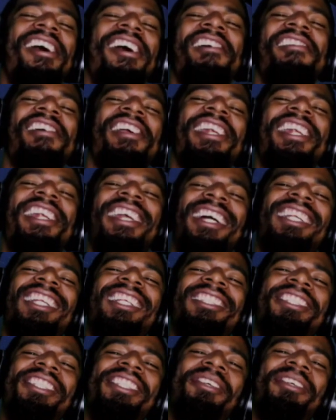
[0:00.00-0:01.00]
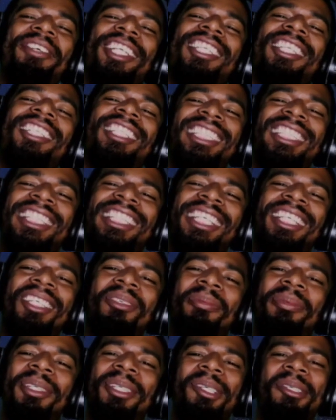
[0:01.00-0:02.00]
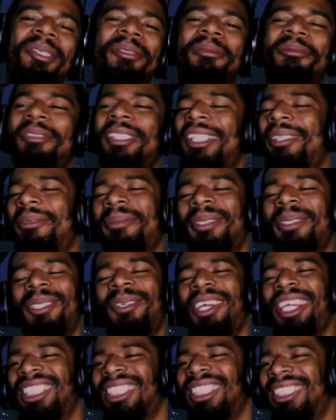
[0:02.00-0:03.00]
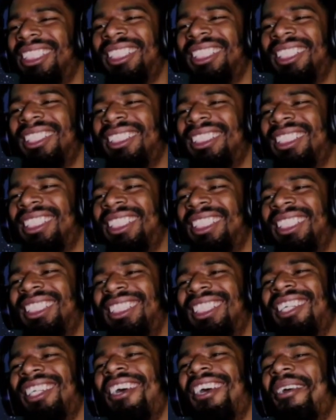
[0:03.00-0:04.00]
I'm excited to jump into this. Key and Peele, nothing but greatness in their skits.